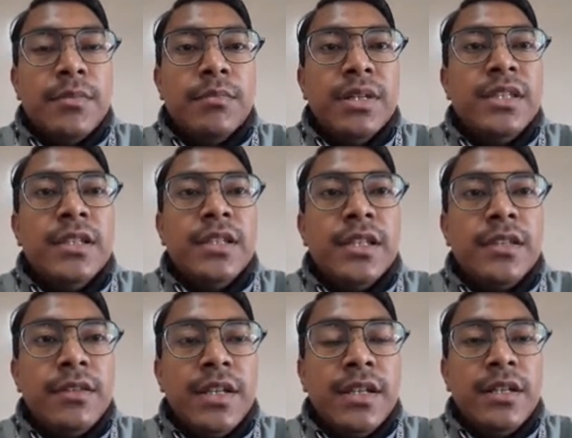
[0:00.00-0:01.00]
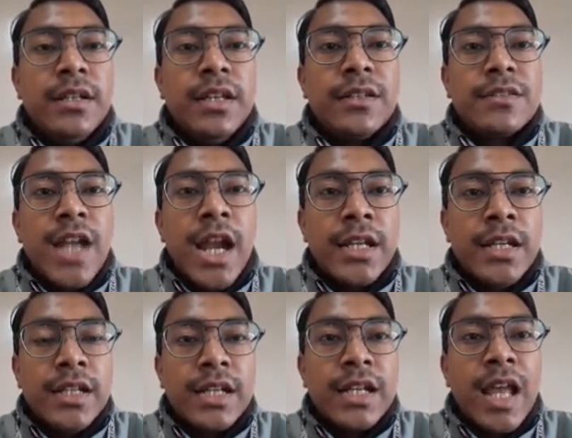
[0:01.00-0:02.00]
but the death rate, it
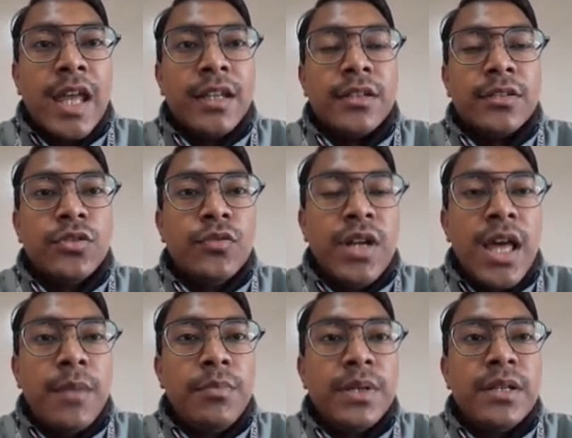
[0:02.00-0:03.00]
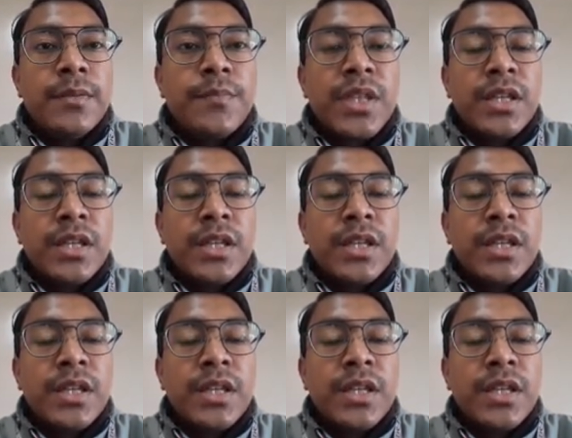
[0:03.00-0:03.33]
started declining. So what happened?